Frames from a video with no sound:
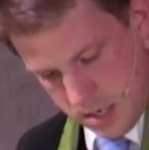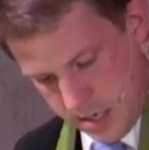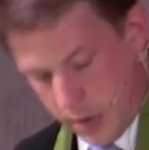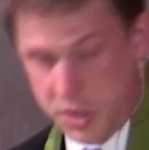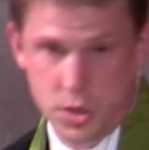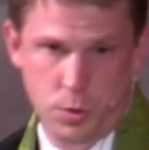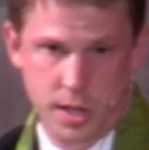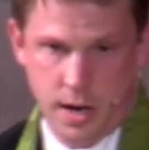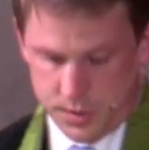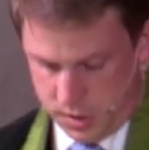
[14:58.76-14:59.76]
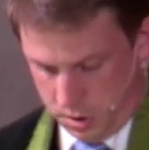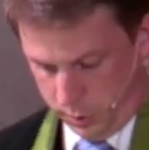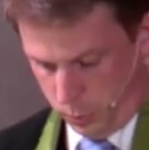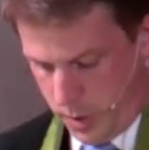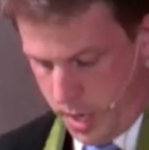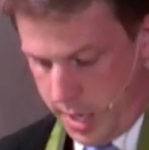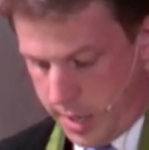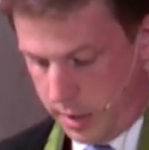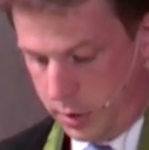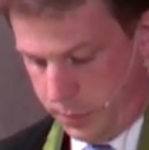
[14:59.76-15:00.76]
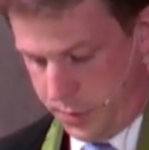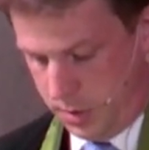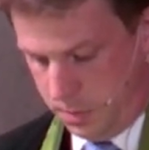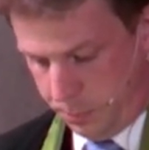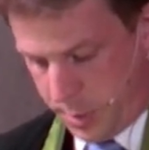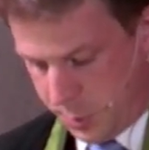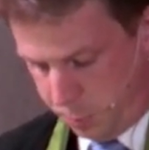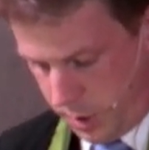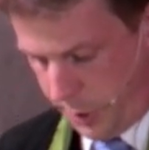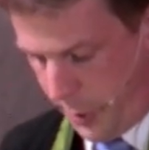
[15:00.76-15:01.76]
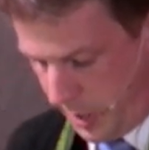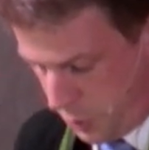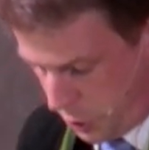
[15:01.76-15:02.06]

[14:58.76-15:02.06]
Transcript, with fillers: Now, in 2003, Clifton Presbyterian